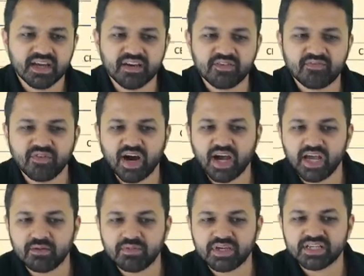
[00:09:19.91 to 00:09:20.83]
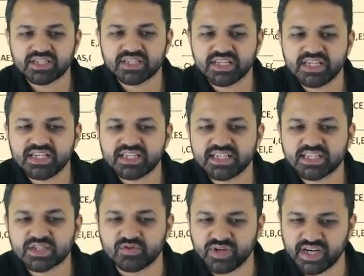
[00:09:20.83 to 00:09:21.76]
if I am a E C
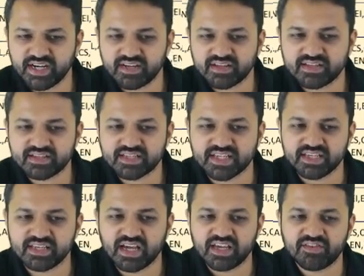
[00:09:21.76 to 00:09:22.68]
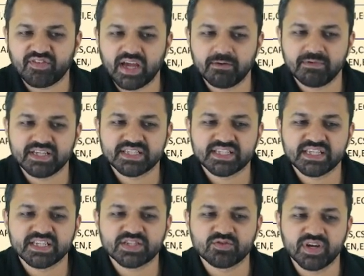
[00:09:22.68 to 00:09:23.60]
student, see if I am an E
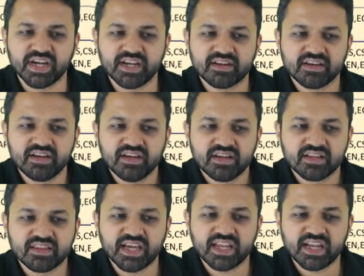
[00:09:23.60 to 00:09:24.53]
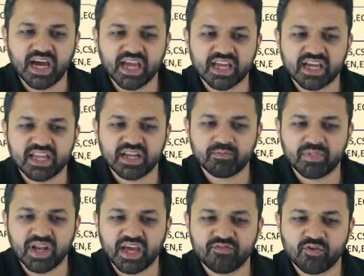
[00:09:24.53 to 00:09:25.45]
C student, then I can
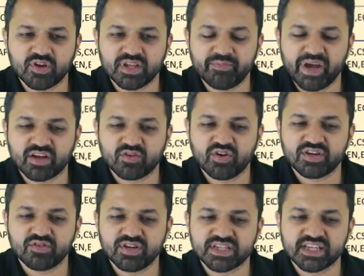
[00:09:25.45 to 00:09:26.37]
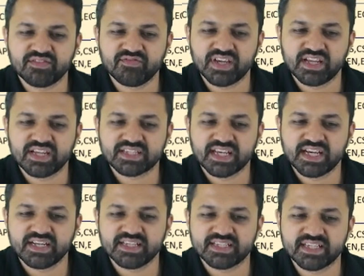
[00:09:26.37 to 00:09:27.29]
apply for the microelectronics and V L S I
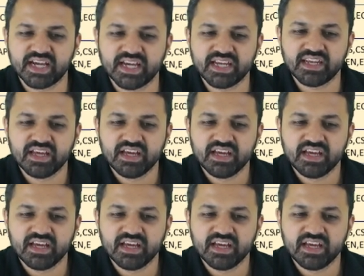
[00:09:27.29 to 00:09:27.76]
design